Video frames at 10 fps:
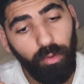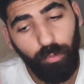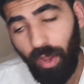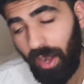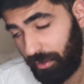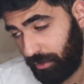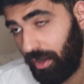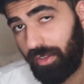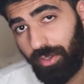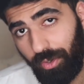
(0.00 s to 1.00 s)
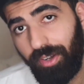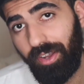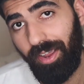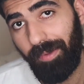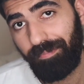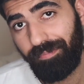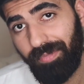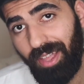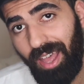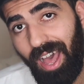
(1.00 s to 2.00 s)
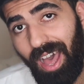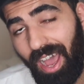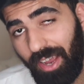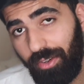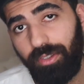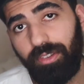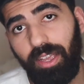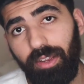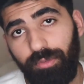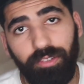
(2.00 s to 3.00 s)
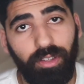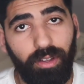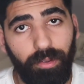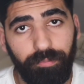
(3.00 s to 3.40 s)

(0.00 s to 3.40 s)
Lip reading: When I started doing it, I used a razor.